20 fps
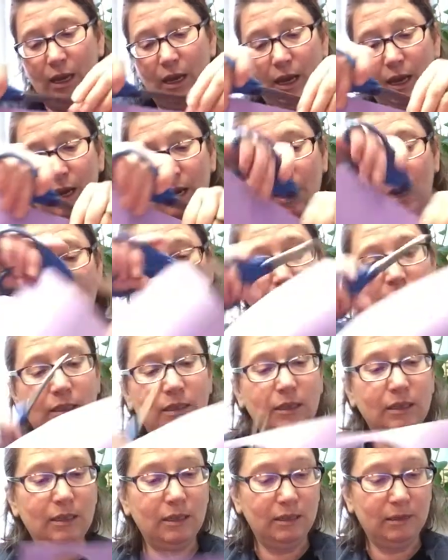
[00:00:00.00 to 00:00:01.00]

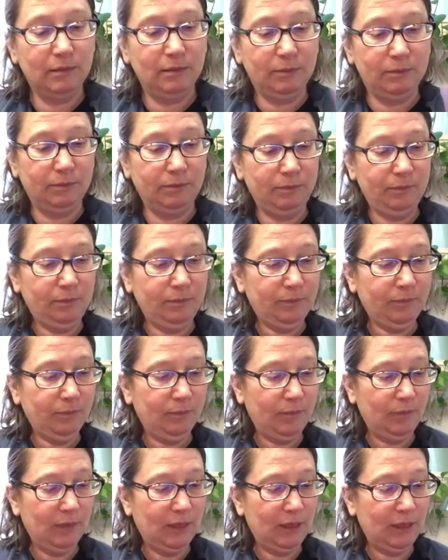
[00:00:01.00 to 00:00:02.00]
And
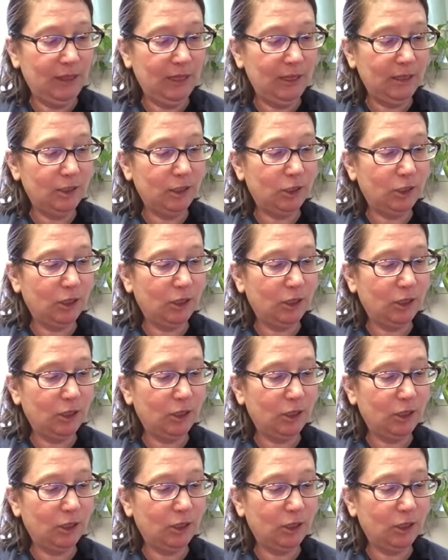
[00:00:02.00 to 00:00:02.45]
these